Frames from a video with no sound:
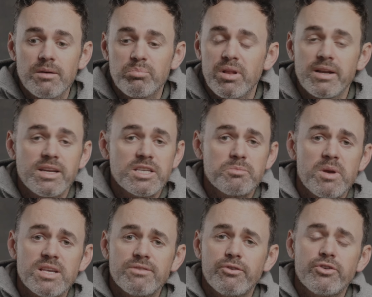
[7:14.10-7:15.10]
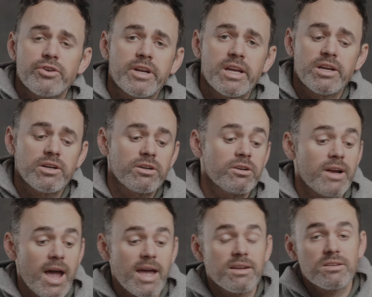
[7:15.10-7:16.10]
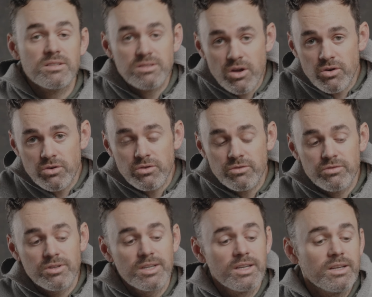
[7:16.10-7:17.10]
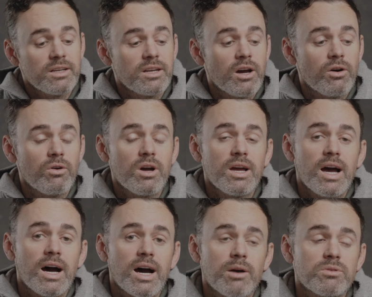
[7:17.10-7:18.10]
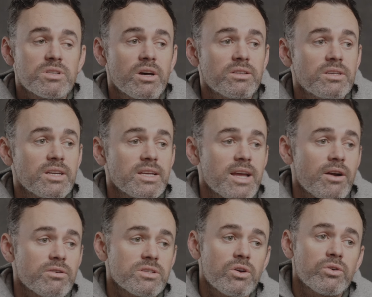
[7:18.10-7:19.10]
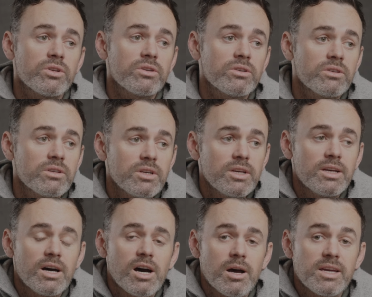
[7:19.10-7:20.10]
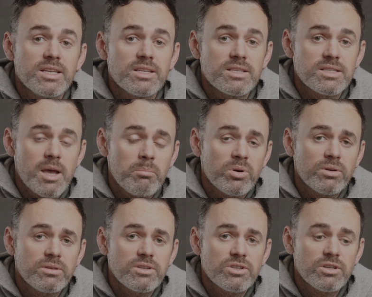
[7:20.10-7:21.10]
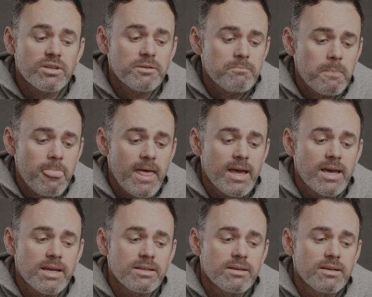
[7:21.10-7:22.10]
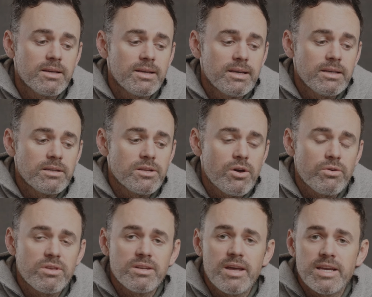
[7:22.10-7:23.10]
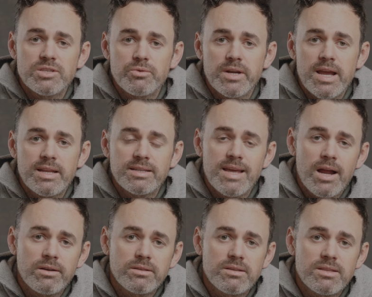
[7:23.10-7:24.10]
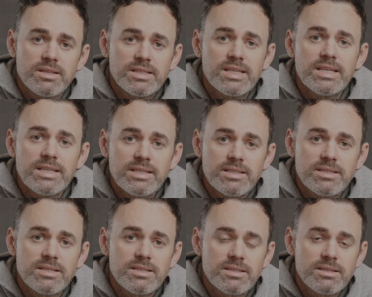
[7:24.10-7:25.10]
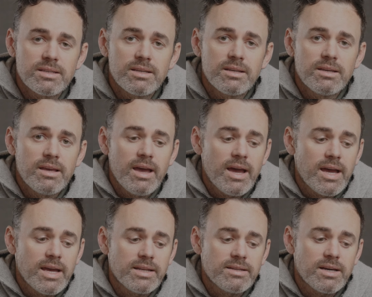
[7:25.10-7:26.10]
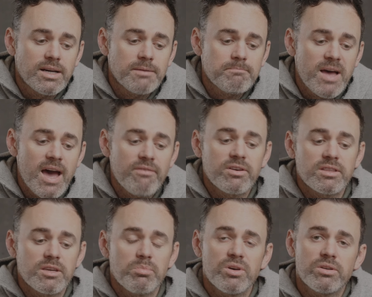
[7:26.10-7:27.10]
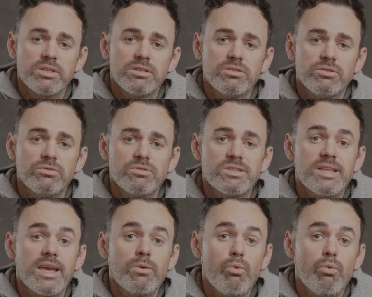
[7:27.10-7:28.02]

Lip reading: Plenty of space for your gear and a stove. You know, I was hunting in Arizona in December this year, and you know, the nights were getting down into the teens, and having the ability to stay